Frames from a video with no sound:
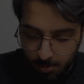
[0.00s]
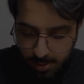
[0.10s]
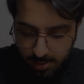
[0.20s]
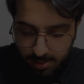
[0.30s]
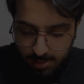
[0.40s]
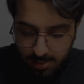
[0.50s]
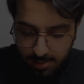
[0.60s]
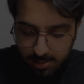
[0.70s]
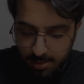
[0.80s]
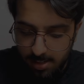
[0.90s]
We can say
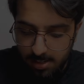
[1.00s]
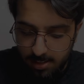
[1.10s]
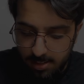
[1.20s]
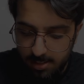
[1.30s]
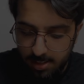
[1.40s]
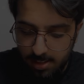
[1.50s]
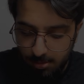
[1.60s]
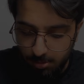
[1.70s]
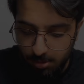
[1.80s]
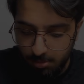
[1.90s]
that t is
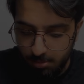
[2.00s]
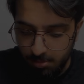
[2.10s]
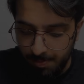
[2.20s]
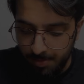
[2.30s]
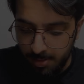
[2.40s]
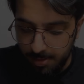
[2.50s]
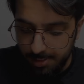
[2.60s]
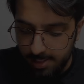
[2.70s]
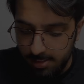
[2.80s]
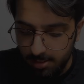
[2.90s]
equal to
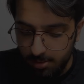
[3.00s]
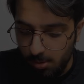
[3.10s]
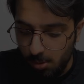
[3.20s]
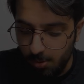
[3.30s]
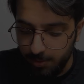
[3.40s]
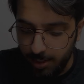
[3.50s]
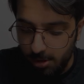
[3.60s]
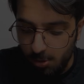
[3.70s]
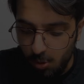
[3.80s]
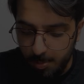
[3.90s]
theta all over
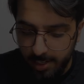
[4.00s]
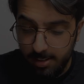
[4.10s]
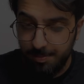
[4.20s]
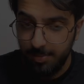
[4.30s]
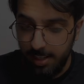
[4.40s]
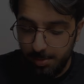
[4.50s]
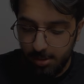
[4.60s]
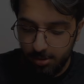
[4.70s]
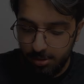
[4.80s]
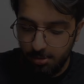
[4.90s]
our omega, and we
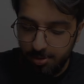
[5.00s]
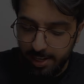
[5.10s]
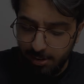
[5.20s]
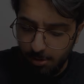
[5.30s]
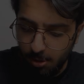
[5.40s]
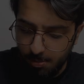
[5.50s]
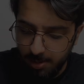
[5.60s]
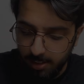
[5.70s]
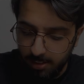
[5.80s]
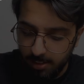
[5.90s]
also know that our
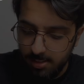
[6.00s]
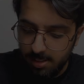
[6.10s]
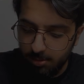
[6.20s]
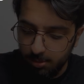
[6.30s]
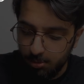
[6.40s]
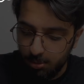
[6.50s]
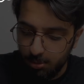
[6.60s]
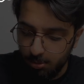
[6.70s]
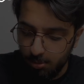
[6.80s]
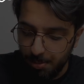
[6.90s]
omega is equal to
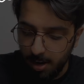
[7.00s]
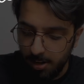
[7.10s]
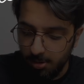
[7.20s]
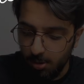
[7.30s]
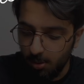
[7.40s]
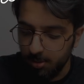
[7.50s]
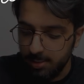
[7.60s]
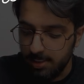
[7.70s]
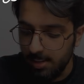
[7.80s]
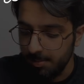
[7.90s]
2 pi over
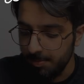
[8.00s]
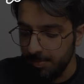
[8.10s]
t.